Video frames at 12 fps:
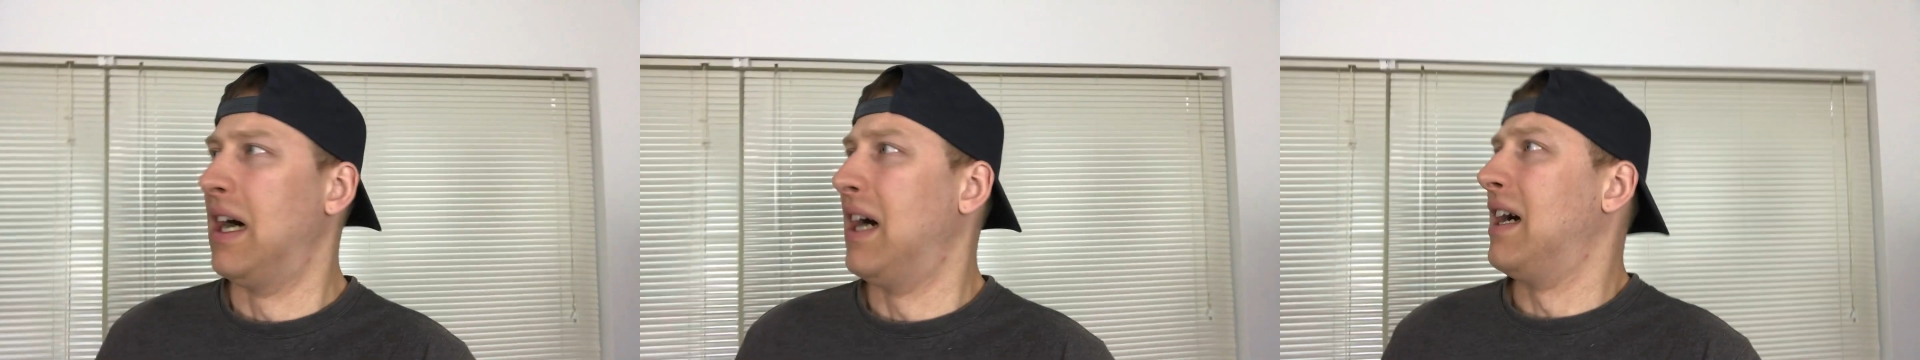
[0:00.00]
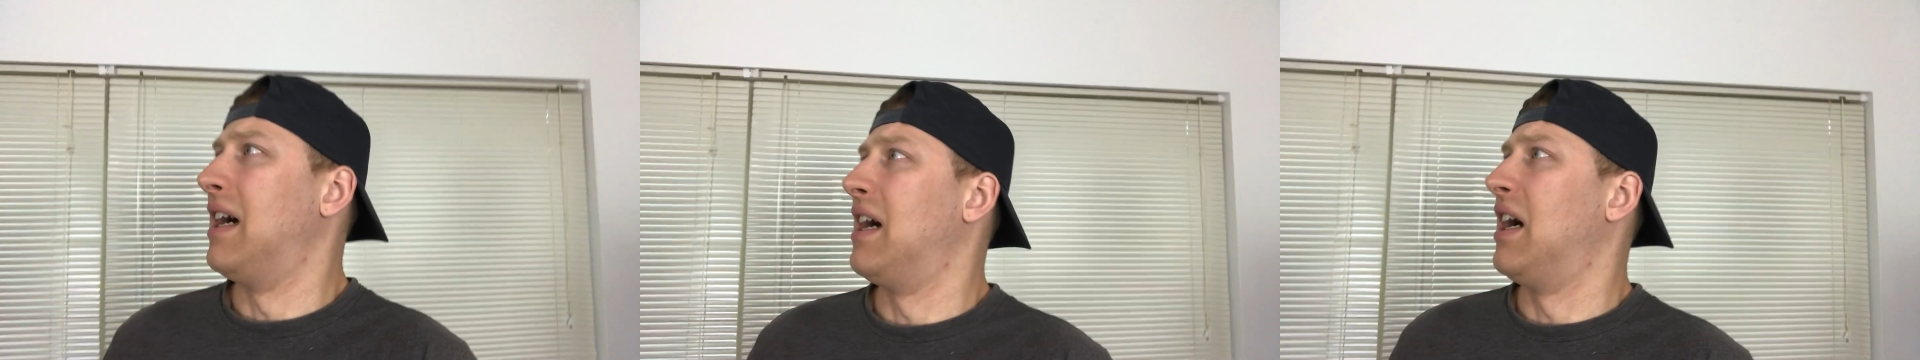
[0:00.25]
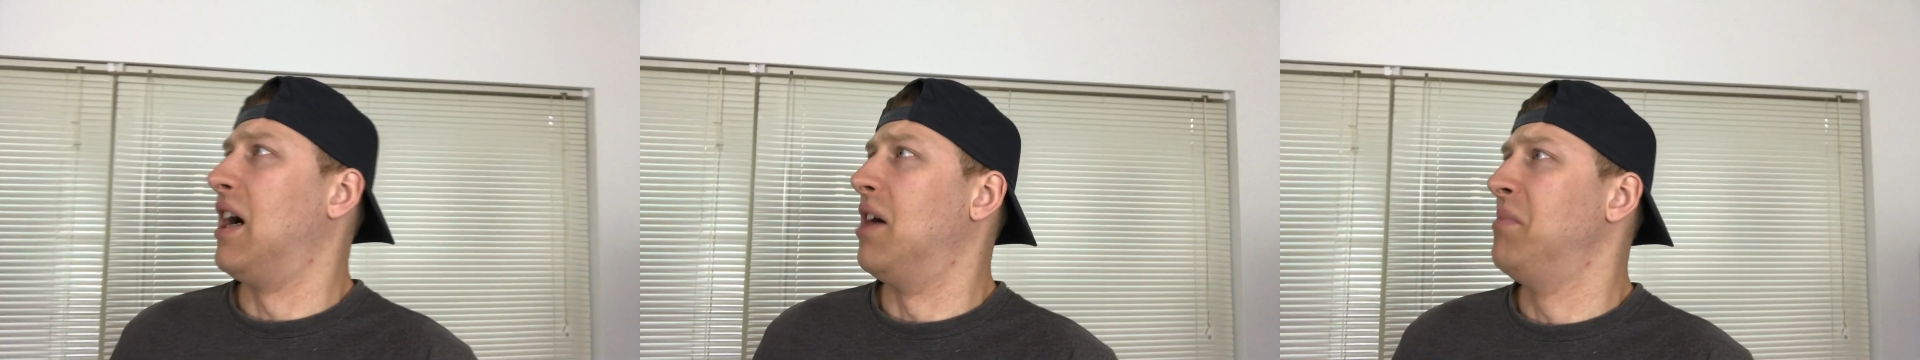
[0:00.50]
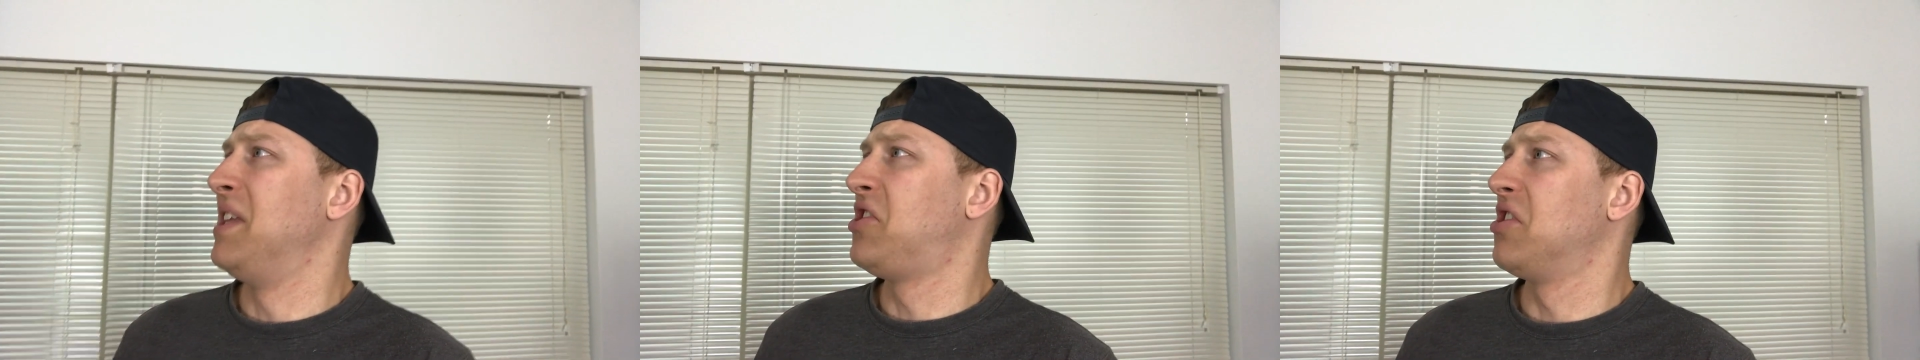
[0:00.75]
Oh,
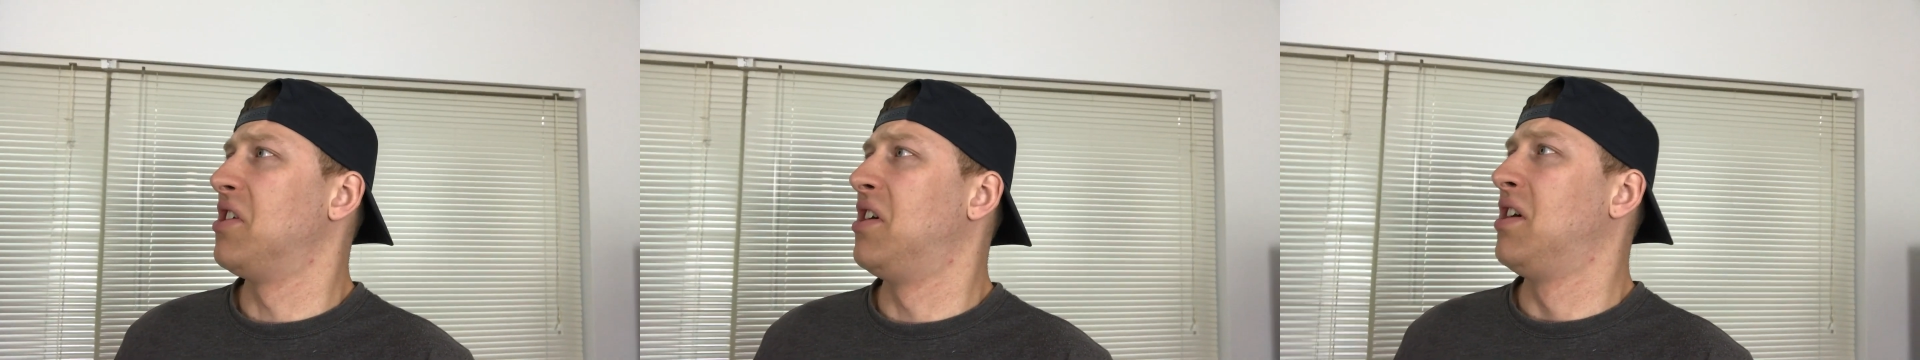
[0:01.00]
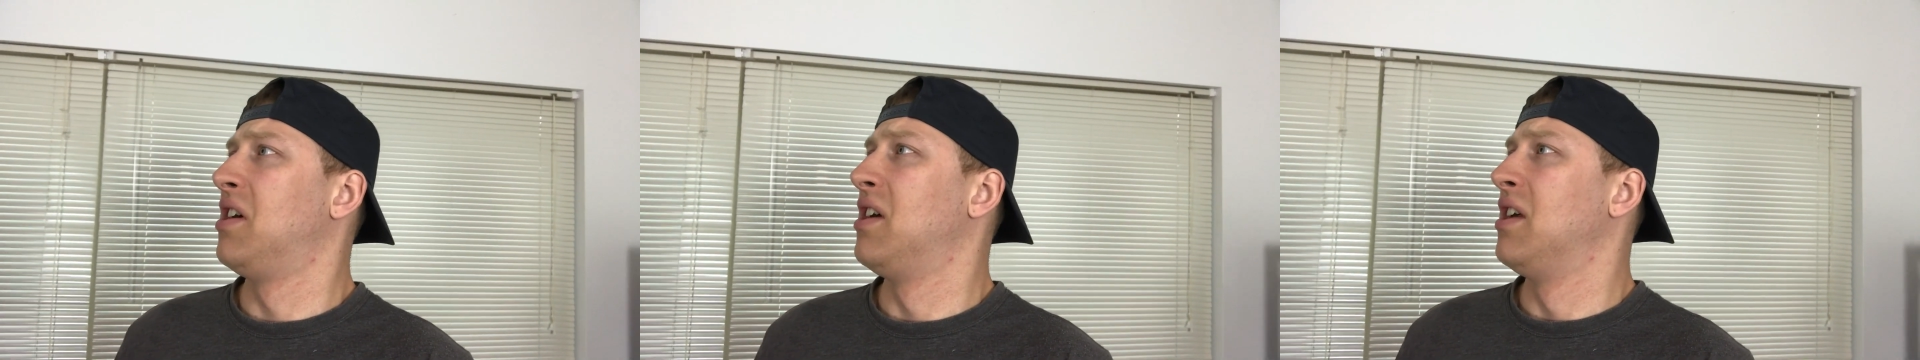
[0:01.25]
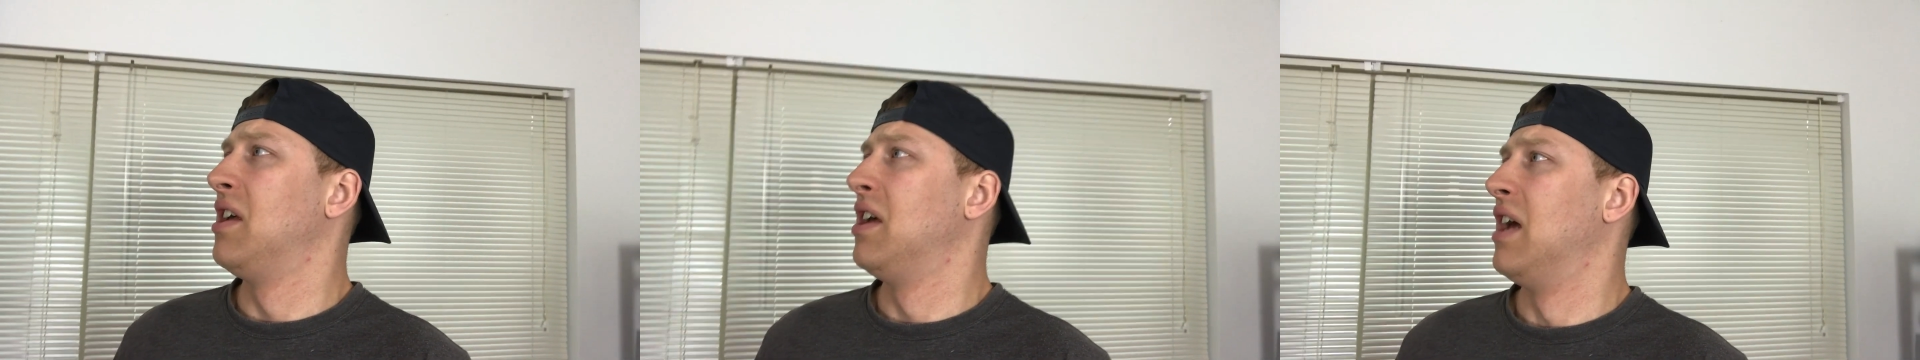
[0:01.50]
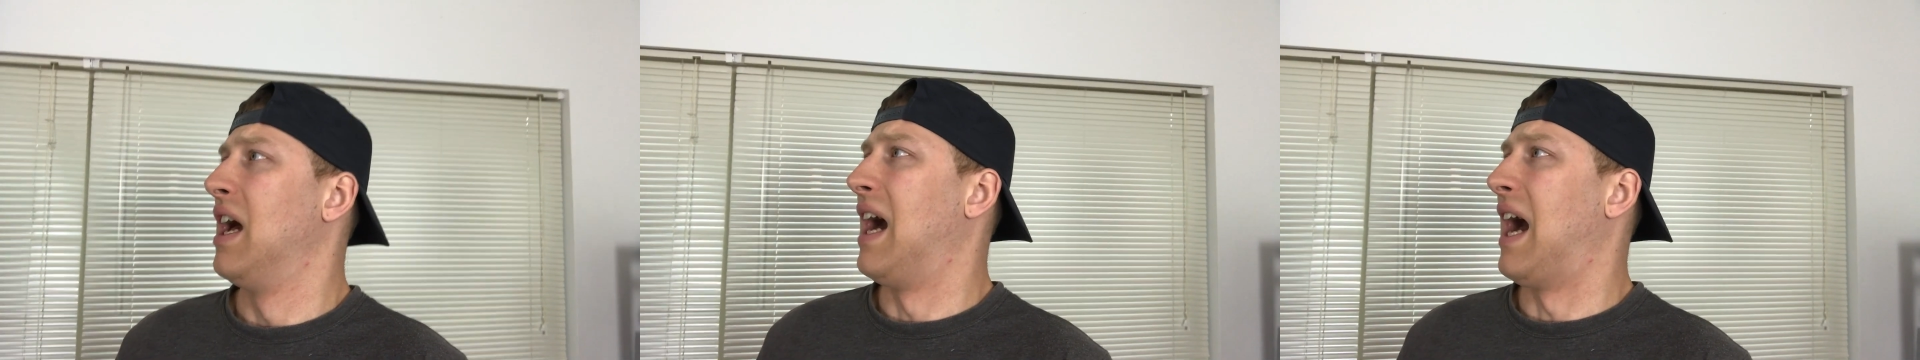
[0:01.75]
Mitchell.
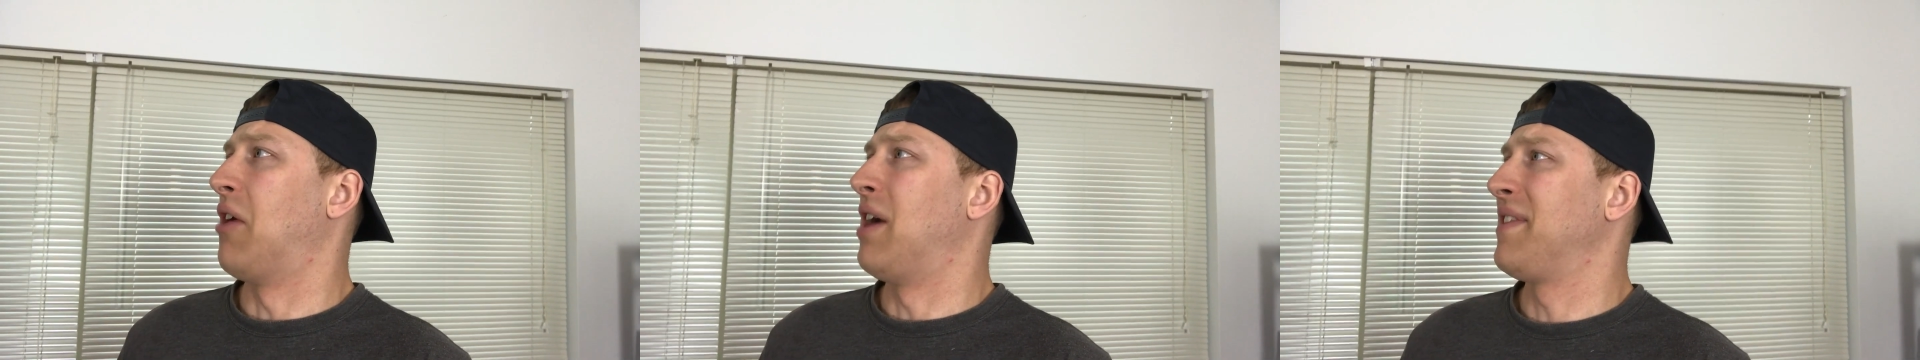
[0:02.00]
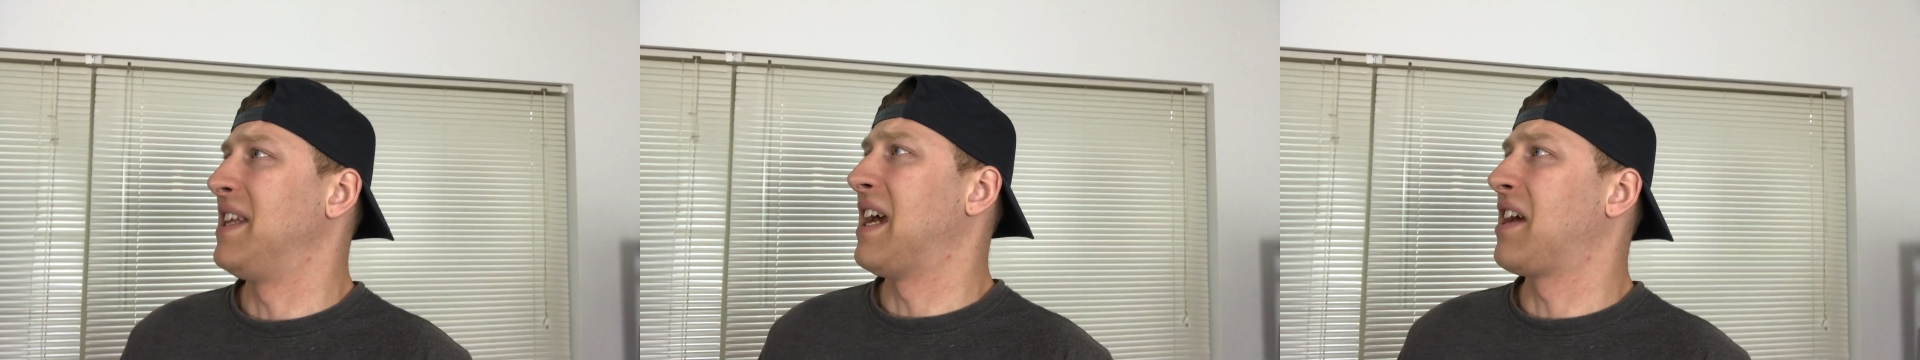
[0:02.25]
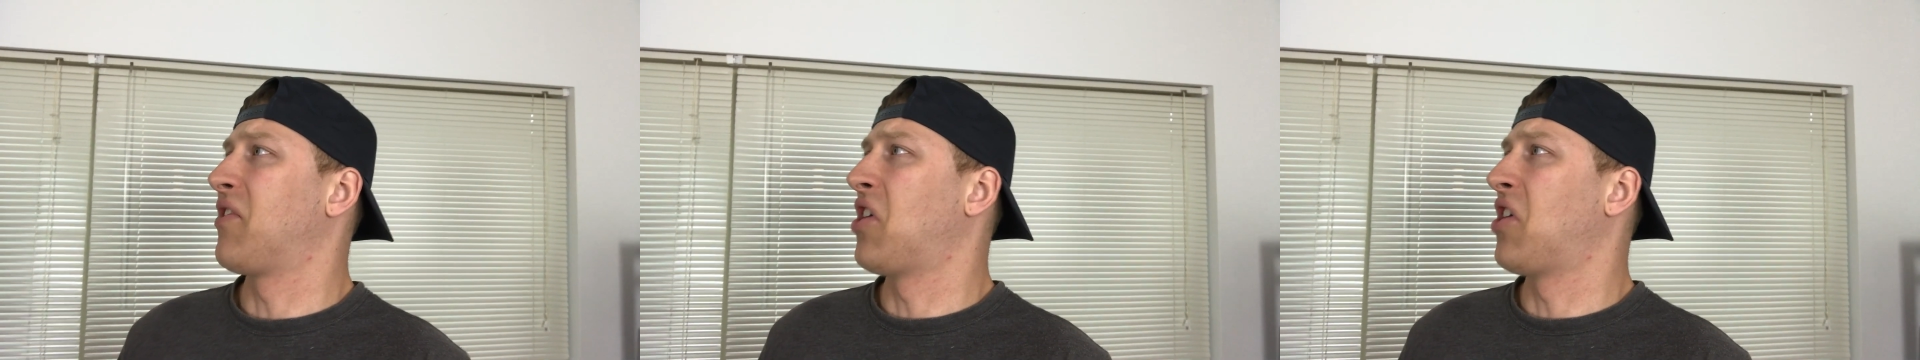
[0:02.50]
I don't have the deck of